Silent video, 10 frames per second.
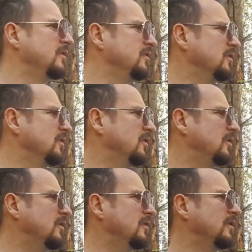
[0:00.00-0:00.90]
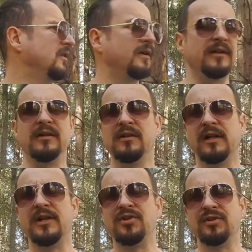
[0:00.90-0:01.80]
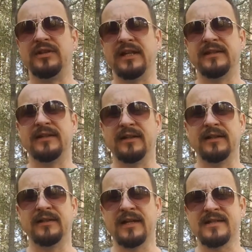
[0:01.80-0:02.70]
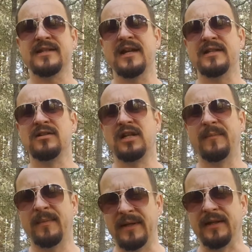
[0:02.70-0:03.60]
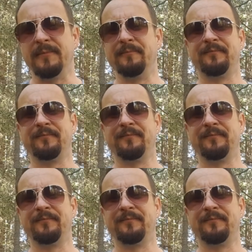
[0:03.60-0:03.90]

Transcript: you know encourage you that next day is gonna be better